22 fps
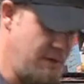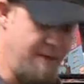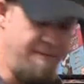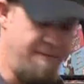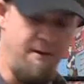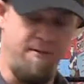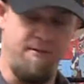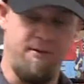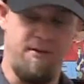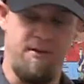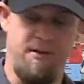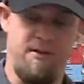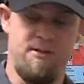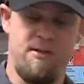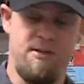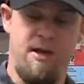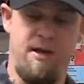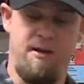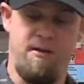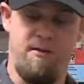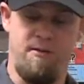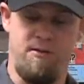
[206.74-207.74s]
Have everything
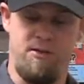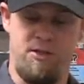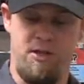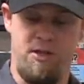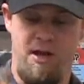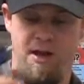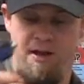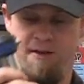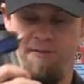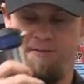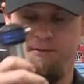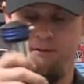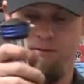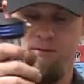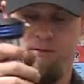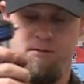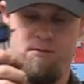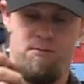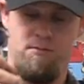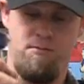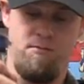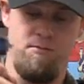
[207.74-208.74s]
tight on the shaft.
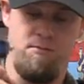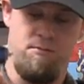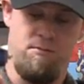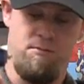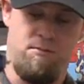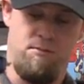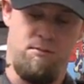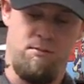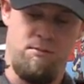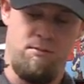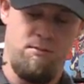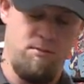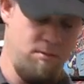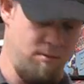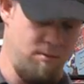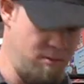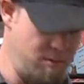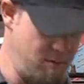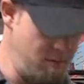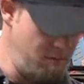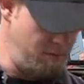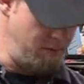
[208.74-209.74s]

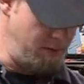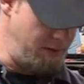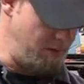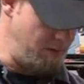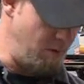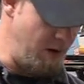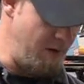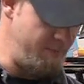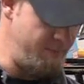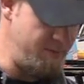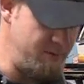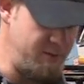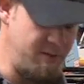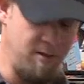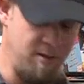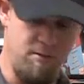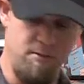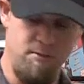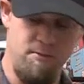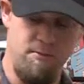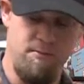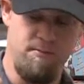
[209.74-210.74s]
Need the wiper
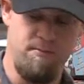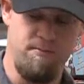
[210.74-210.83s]
seal.